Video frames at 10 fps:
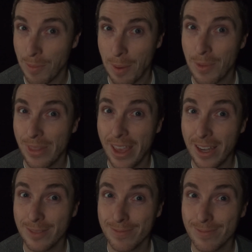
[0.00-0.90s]
Remember
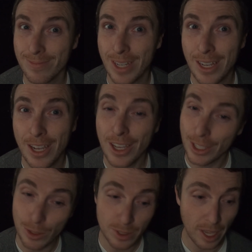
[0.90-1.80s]
that?
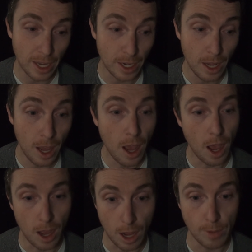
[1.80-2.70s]
You said,
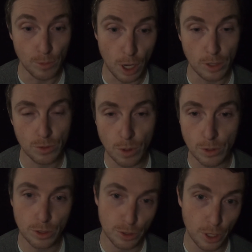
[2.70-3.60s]
I'm not
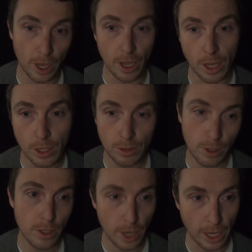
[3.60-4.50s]
going to say
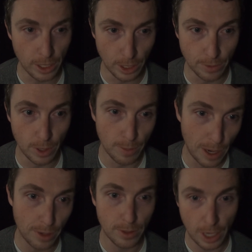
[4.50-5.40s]
anything negative
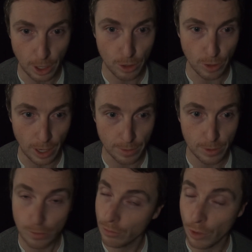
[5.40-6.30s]
about aircraft.
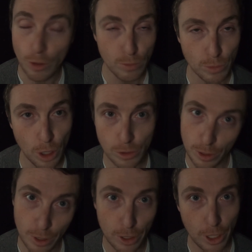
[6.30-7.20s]
Nope, not
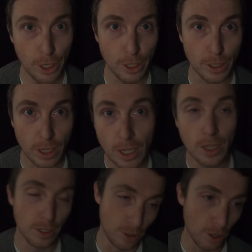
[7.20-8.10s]
today.
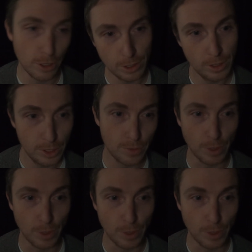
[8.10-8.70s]
Not in this